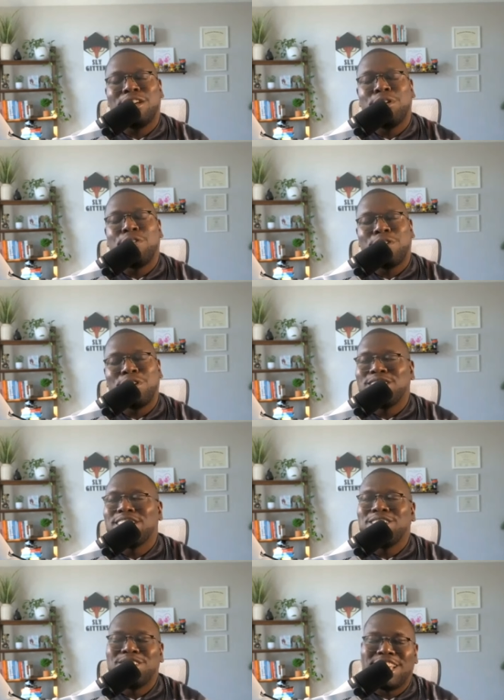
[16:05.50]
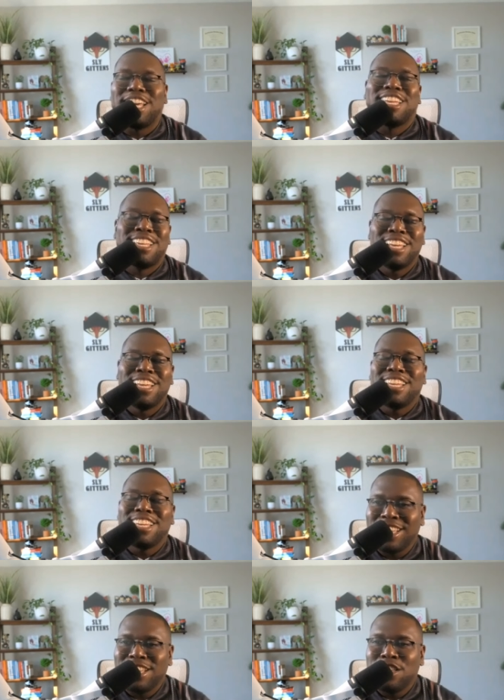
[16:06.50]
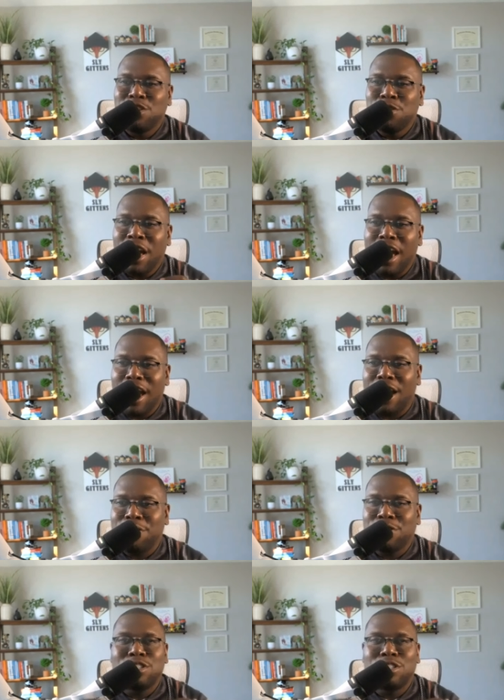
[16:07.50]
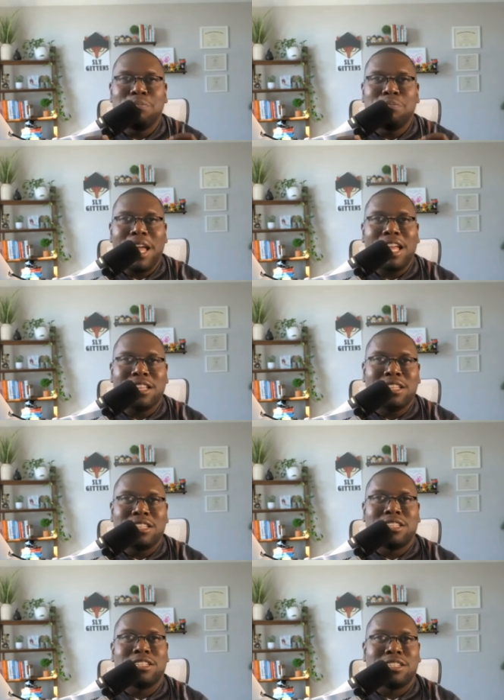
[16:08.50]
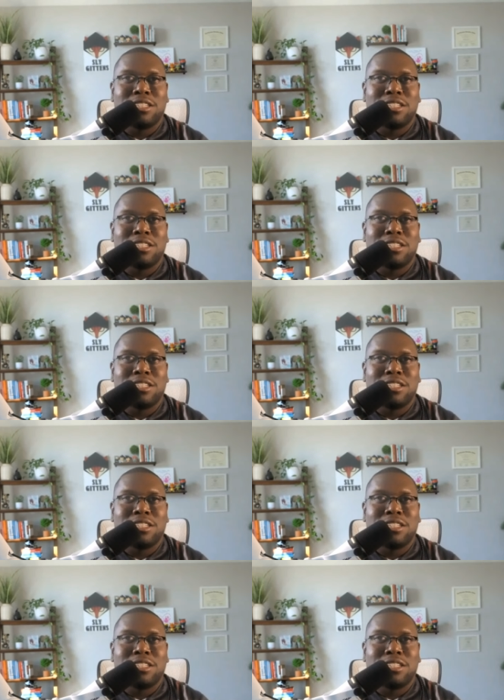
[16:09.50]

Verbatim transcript: first thing you said is you have to make the decision.